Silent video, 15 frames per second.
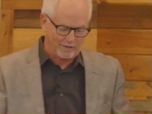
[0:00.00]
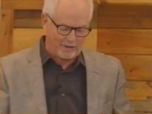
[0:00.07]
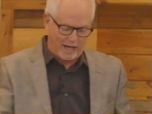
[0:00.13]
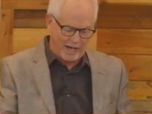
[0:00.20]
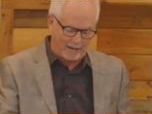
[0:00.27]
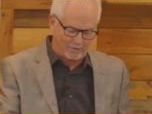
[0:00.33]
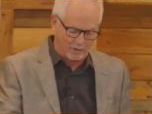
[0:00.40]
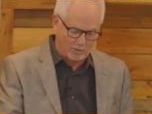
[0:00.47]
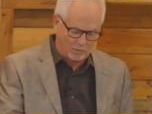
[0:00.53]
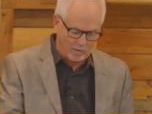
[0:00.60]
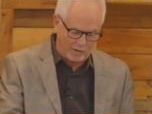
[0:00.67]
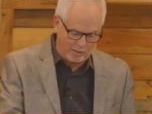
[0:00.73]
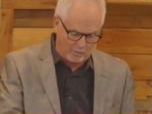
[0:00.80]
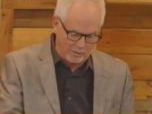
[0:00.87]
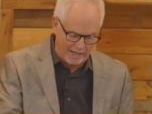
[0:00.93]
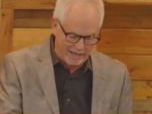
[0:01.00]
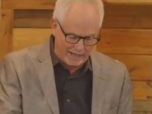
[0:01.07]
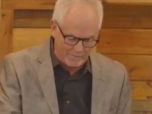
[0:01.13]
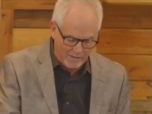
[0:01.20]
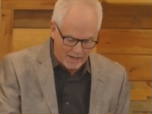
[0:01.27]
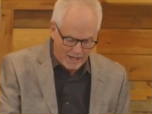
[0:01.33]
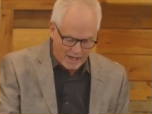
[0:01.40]
in the heavenly
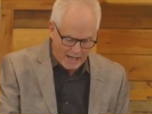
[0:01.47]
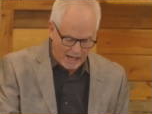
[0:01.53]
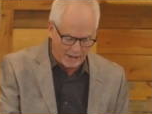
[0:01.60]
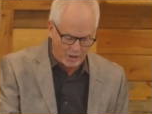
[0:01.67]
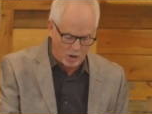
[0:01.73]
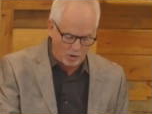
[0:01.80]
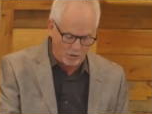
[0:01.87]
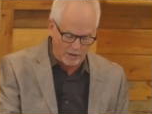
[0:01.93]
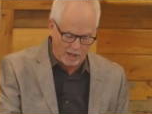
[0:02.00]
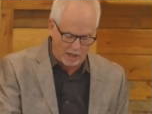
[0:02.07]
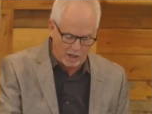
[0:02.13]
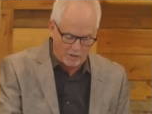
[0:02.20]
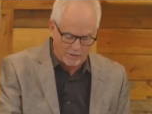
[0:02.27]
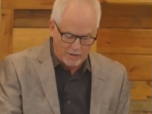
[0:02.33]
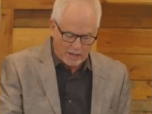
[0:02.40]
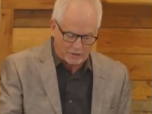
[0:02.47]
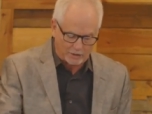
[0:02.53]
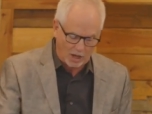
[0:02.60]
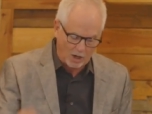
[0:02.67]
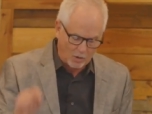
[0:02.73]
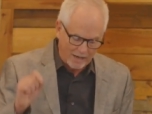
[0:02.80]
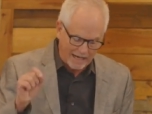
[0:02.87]
realm and on the earth.
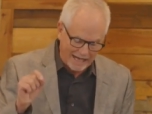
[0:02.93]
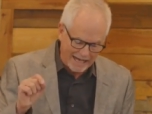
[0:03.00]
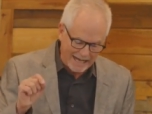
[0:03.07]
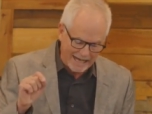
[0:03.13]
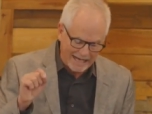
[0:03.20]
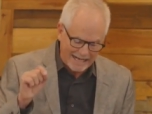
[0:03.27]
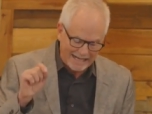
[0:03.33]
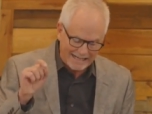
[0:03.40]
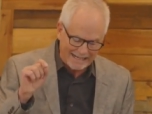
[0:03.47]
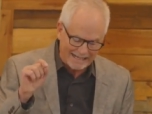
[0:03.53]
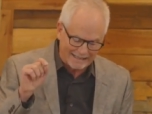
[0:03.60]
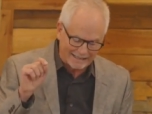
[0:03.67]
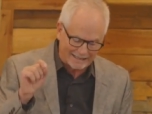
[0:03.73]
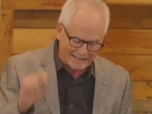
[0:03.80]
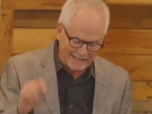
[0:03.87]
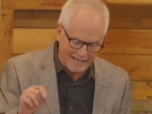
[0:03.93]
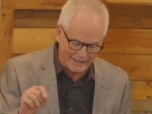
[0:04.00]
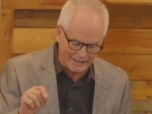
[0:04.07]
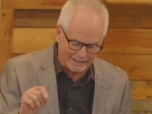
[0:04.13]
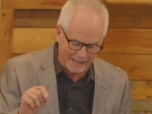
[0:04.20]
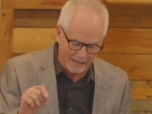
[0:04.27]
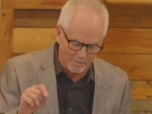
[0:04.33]
So he
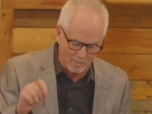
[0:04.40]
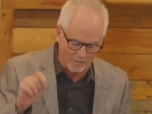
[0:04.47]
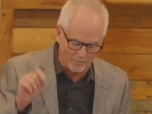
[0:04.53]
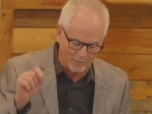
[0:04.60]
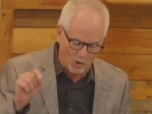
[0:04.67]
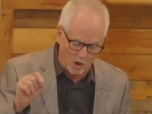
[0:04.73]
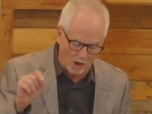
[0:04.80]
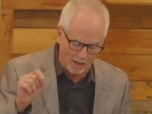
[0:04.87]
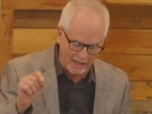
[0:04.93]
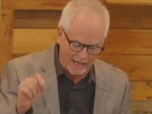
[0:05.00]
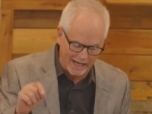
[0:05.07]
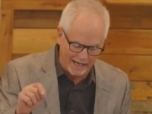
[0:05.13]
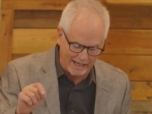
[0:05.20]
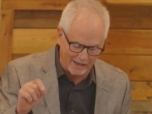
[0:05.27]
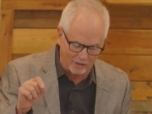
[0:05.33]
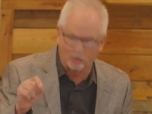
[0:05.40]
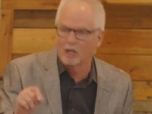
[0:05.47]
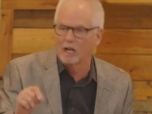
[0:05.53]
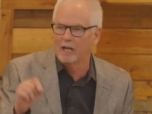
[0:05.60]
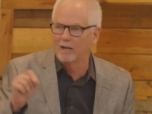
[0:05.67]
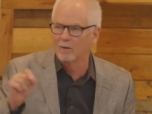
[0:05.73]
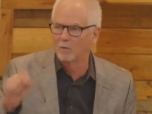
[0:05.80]
existed before
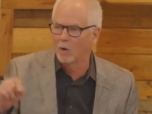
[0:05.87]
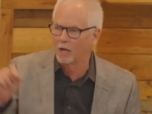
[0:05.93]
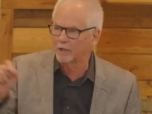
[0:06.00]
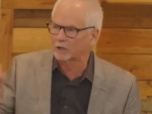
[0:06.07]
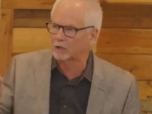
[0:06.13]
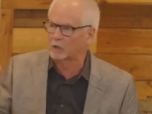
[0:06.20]
anything was